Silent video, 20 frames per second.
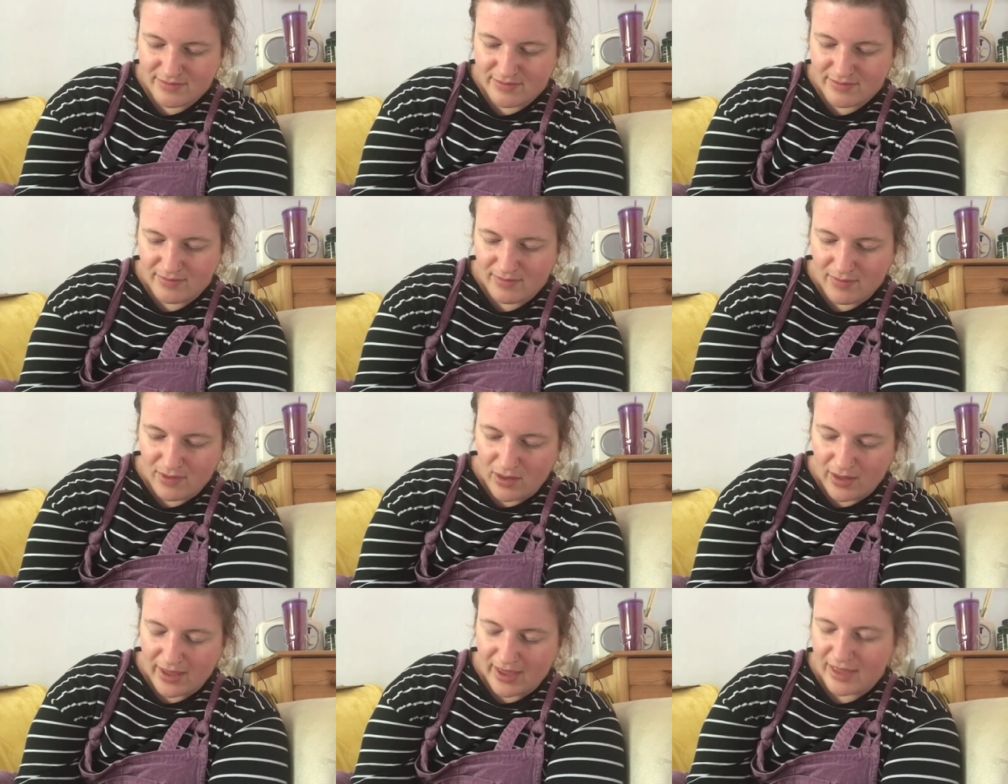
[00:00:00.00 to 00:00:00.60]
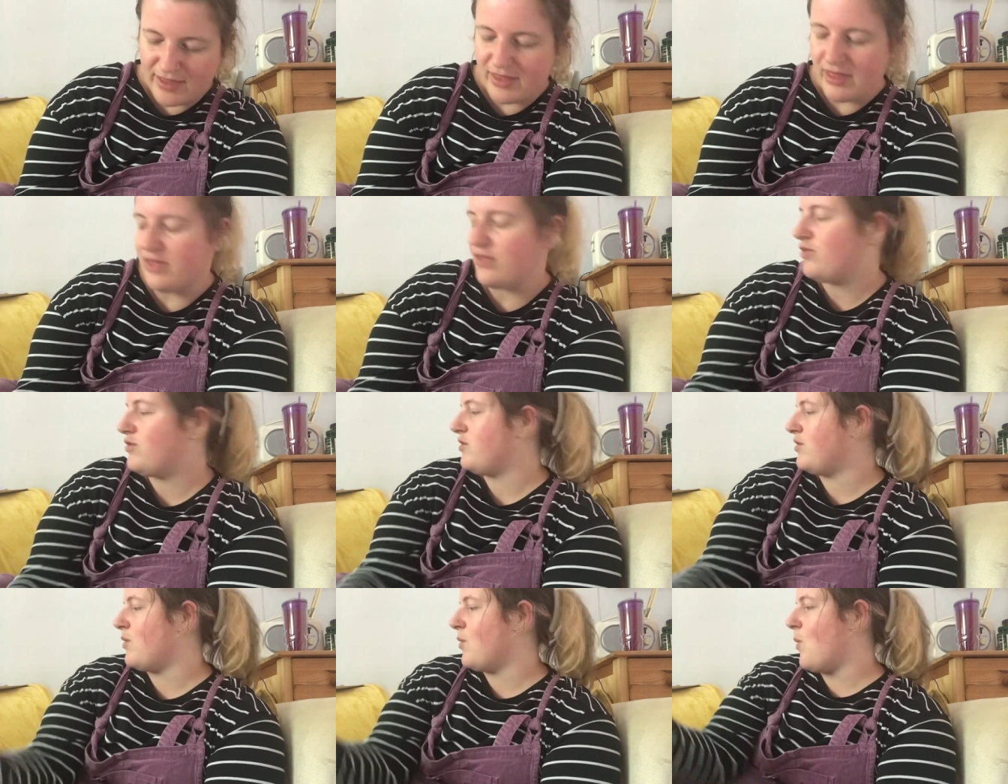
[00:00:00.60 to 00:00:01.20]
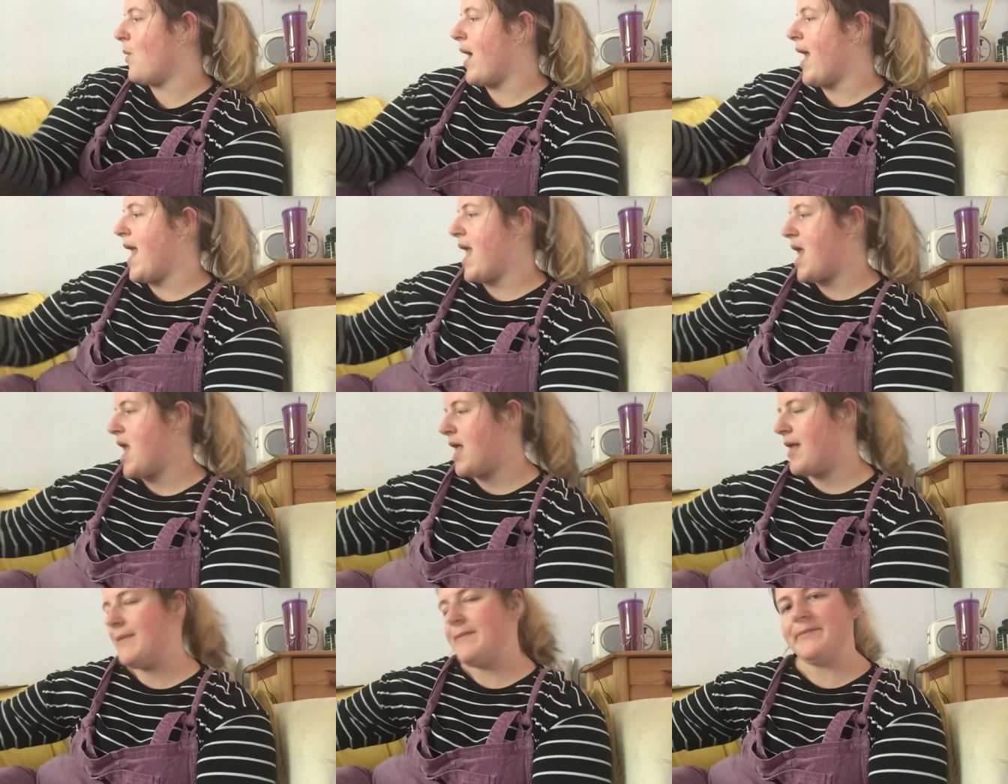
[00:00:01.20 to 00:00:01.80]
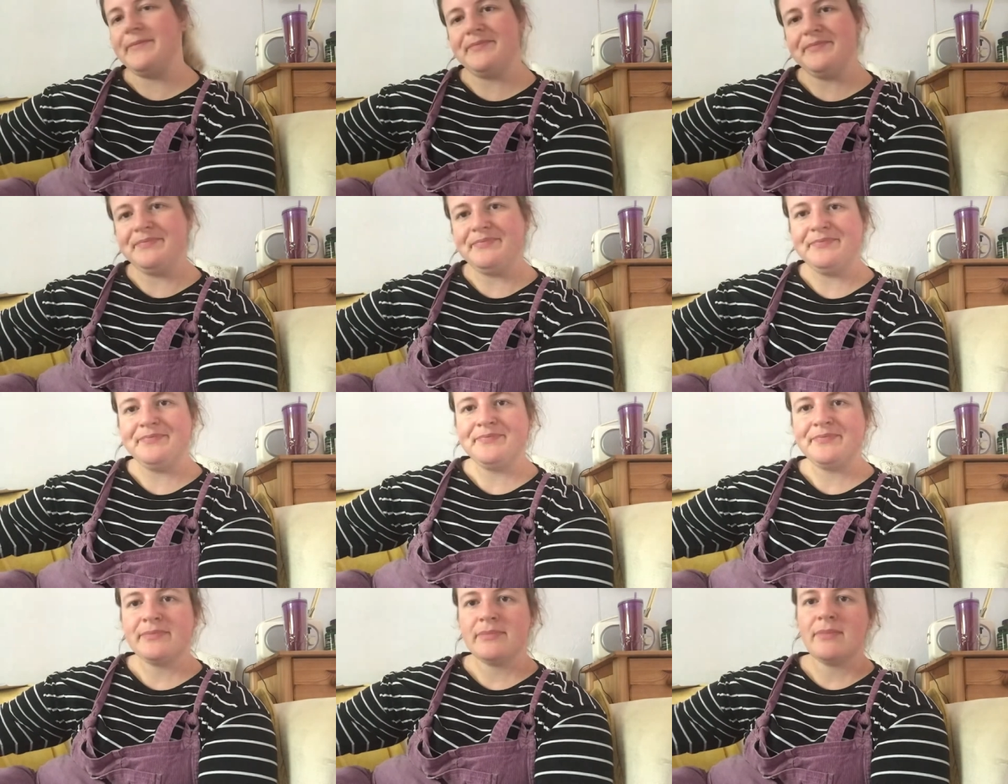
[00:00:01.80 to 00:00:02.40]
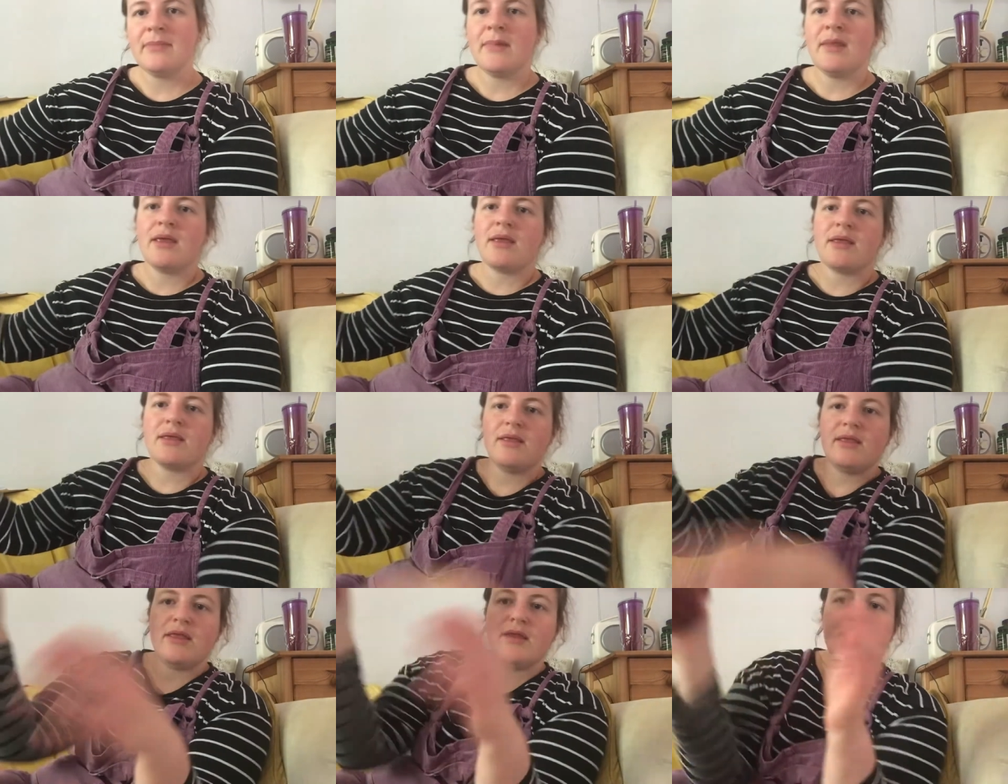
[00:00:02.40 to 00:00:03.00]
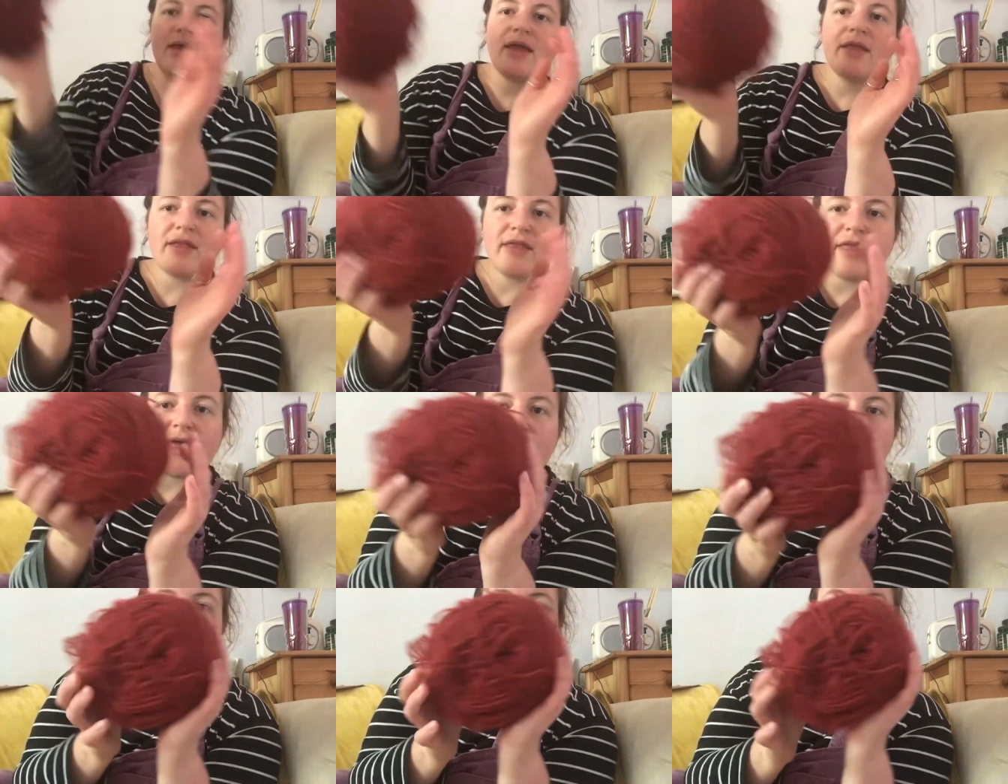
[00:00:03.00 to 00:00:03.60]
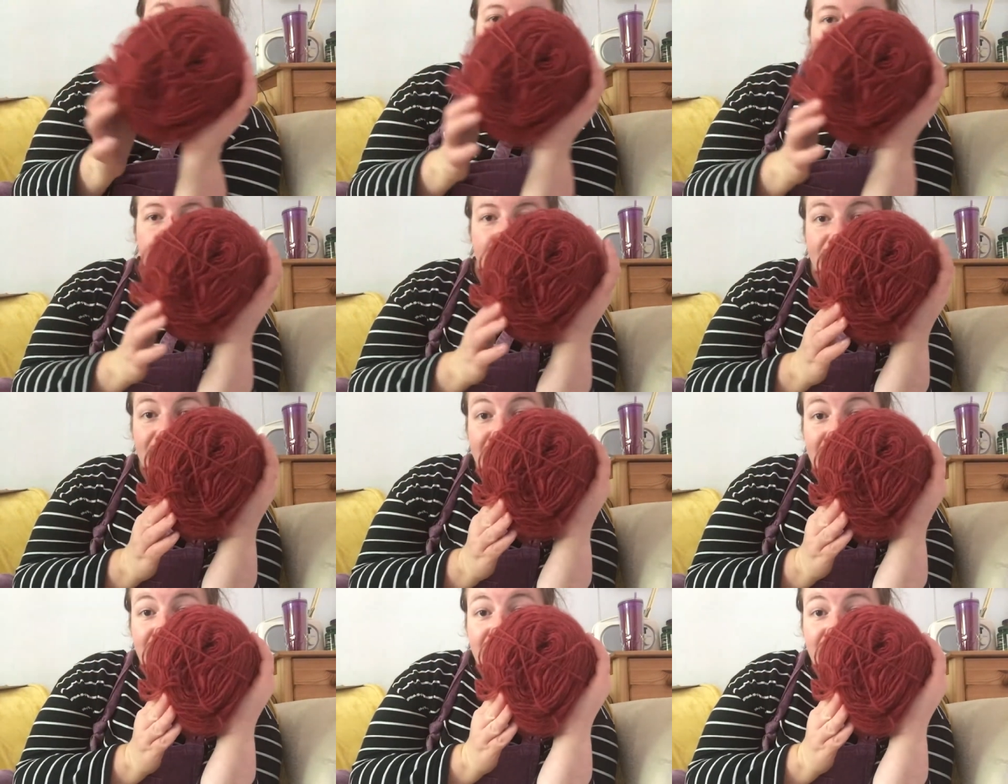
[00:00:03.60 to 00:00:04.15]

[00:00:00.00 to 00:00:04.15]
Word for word: my attention away. So yes, that yarn comes like